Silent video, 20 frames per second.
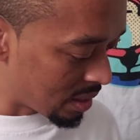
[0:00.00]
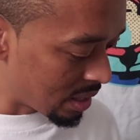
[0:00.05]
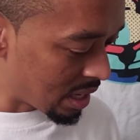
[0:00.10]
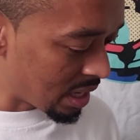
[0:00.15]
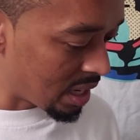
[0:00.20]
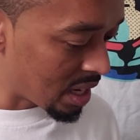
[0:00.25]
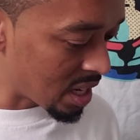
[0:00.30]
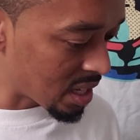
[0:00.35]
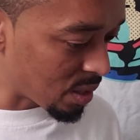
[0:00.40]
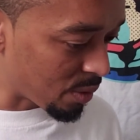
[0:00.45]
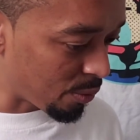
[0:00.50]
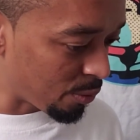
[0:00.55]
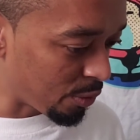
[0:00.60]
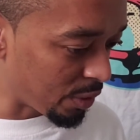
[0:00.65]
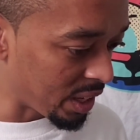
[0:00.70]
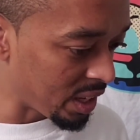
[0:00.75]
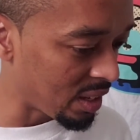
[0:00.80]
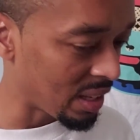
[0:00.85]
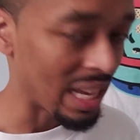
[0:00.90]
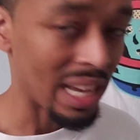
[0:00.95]
it doesn't
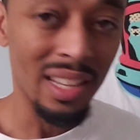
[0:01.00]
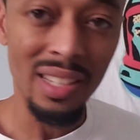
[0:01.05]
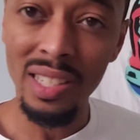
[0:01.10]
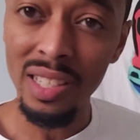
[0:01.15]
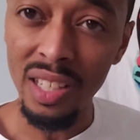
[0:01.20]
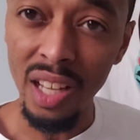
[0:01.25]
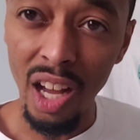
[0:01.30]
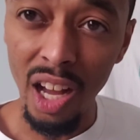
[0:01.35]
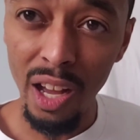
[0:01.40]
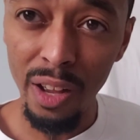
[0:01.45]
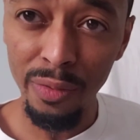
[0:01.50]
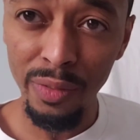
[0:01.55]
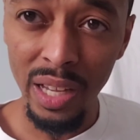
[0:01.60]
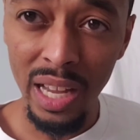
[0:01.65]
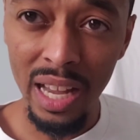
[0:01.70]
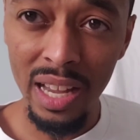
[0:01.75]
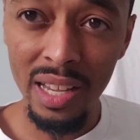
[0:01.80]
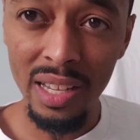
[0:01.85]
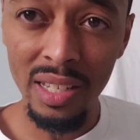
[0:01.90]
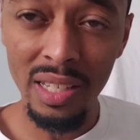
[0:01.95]
feel as soft
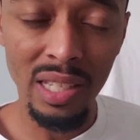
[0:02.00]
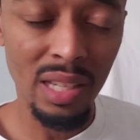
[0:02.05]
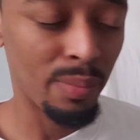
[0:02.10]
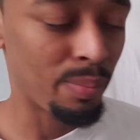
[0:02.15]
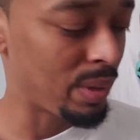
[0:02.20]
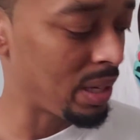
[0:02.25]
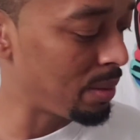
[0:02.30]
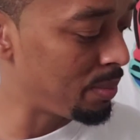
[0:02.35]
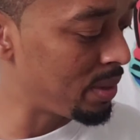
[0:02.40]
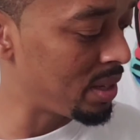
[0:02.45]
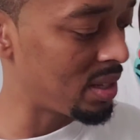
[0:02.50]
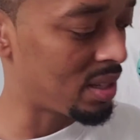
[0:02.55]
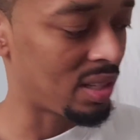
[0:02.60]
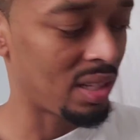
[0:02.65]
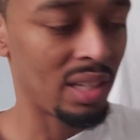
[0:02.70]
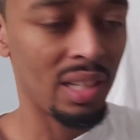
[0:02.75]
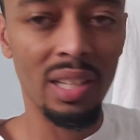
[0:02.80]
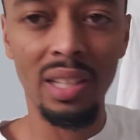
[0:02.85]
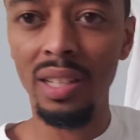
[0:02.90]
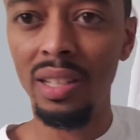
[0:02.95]
as the
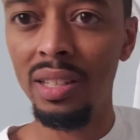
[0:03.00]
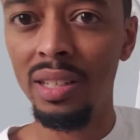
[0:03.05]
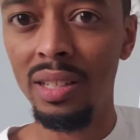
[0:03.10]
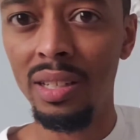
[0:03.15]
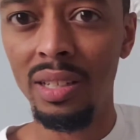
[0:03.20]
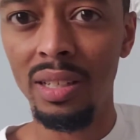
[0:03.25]
BBC,